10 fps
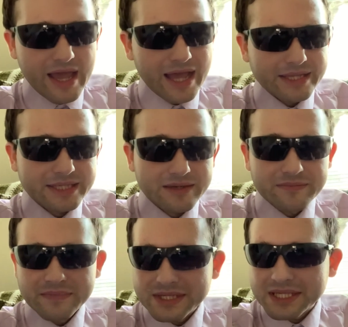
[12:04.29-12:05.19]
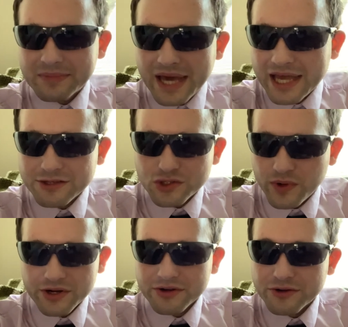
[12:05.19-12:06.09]
and some guy on
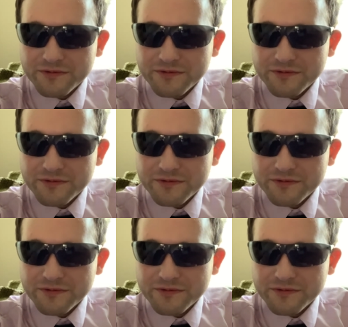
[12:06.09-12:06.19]
Twitter who